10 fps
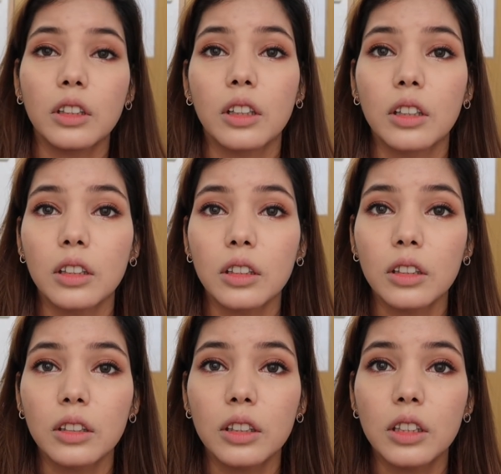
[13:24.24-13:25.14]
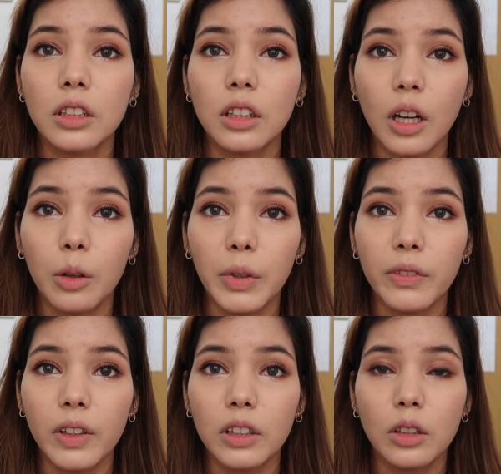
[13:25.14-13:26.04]
And this is how my
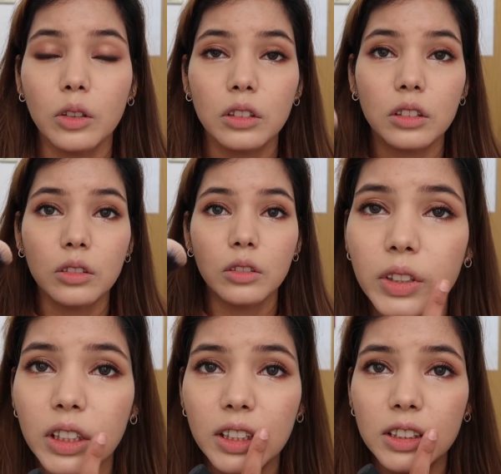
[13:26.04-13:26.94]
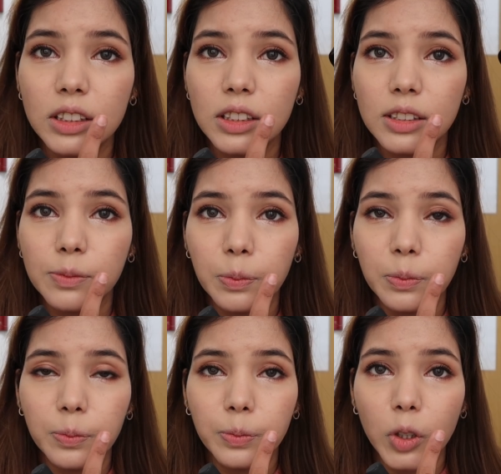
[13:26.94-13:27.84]
face looks with this
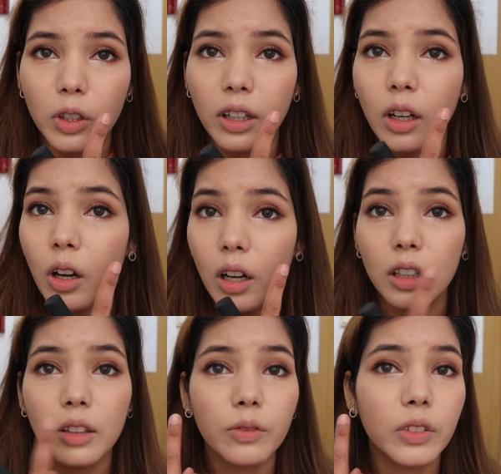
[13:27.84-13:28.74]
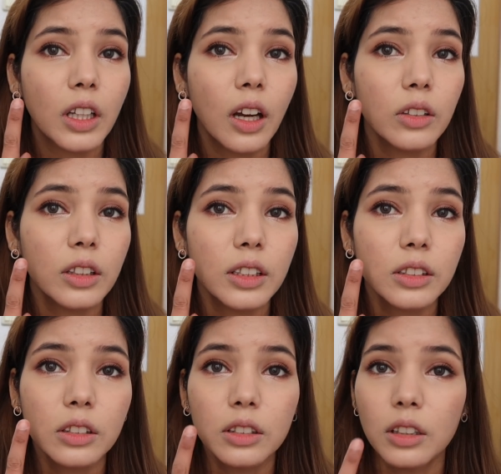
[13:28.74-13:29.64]
product on, without this.